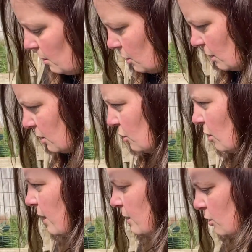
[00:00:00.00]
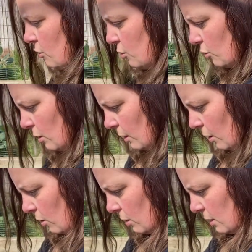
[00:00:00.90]
just trying to do the
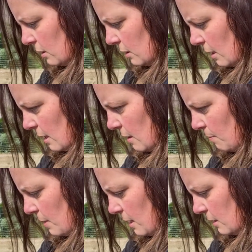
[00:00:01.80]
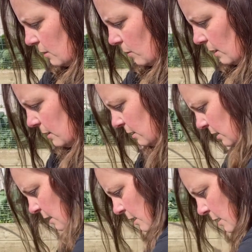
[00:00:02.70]
longest and the biggest ones,